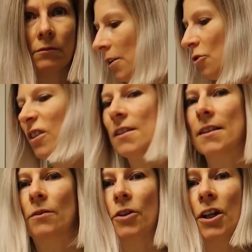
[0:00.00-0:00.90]
yeah Jot is
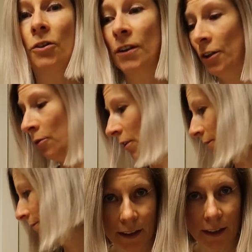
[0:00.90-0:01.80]
still working on the door
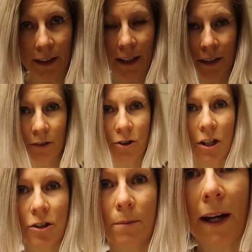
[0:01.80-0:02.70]
and I need to change